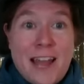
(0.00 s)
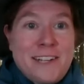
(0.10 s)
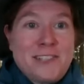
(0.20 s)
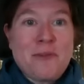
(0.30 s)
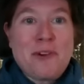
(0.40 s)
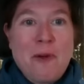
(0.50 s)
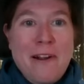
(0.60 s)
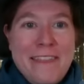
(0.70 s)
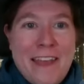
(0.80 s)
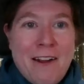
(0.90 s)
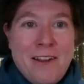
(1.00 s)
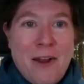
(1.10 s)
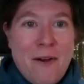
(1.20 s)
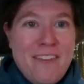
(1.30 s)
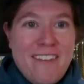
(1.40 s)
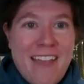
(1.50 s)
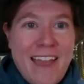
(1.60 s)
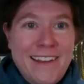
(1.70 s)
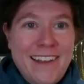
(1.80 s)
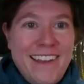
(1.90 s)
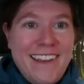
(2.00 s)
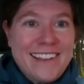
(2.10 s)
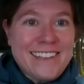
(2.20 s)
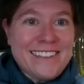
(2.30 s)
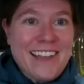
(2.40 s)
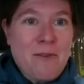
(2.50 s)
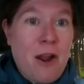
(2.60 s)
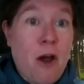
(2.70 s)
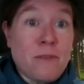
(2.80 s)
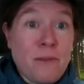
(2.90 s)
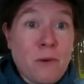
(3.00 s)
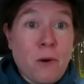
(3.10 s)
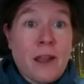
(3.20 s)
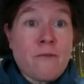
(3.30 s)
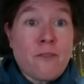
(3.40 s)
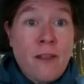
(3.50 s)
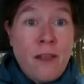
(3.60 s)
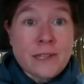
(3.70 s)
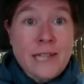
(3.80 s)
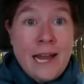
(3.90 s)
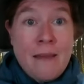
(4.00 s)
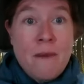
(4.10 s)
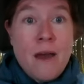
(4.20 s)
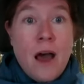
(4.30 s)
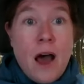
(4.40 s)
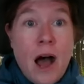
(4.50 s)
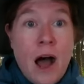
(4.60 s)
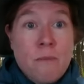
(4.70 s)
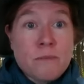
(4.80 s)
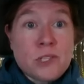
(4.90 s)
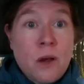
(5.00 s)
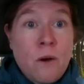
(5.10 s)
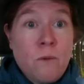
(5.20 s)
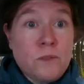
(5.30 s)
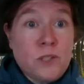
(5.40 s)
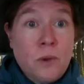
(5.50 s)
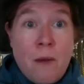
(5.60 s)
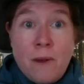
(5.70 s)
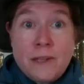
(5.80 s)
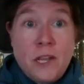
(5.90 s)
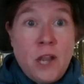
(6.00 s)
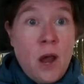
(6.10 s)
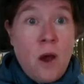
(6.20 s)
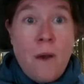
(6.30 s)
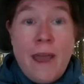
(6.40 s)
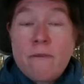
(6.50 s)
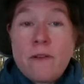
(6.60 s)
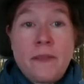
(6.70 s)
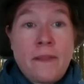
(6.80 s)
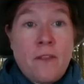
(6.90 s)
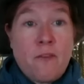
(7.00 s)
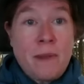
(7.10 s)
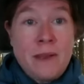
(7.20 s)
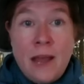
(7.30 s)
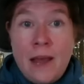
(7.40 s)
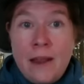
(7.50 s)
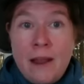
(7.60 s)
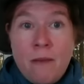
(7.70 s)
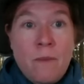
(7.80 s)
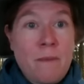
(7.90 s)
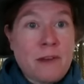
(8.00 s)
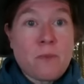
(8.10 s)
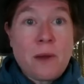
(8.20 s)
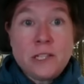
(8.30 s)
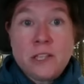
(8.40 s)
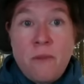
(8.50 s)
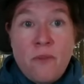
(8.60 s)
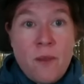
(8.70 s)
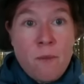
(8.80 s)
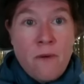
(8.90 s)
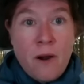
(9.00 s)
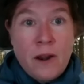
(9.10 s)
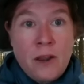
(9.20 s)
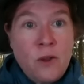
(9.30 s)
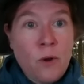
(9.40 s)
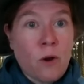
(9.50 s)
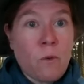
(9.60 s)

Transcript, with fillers: I just don't want to work there. You know, it's a site. It's a site where I hope to be working for a long time. Um, so, so I want to know everything that's been done. I'm um, with the Metropolitan Museum of Art in New York.